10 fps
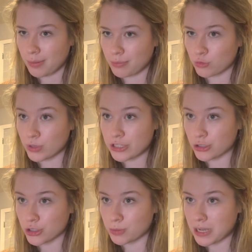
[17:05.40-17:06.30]

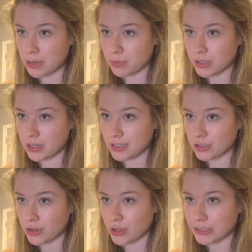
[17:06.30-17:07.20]
research paper.
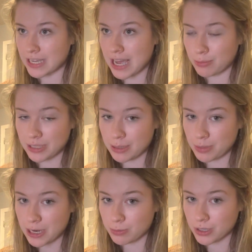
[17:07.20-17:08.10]
It's called Timeline
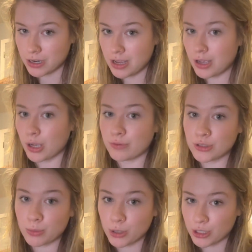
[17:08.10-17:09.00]
Paper of
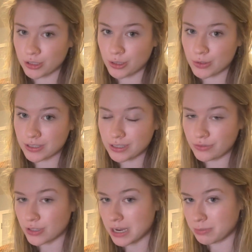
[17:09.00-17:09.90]
Tuberculosis
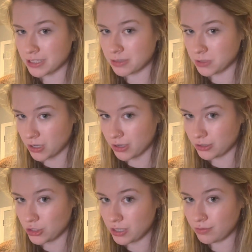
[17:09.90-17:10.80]
for
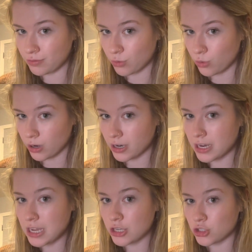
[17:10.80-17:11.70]
Epidemiology for
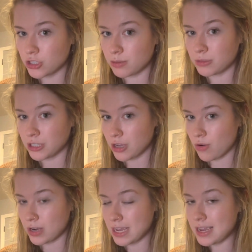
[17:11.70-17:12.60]
Jim
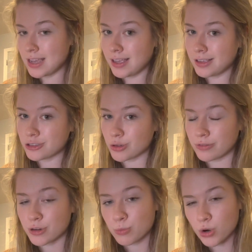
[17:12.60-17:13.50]
Leone. So
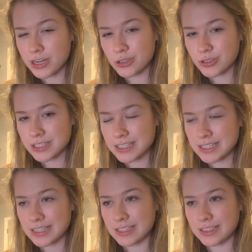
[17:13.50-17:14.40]
if you're more
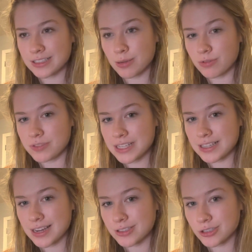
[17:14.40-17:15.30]
interested in some of these
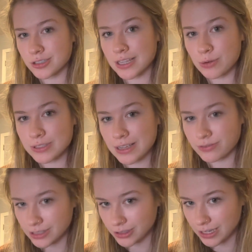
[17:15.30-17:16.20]
answers, I would
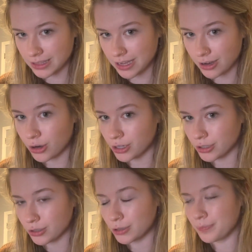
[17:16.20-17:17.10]
definitely look at that
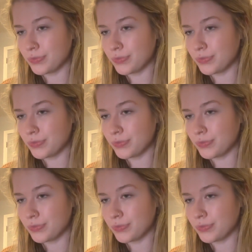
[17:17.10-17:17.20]
article.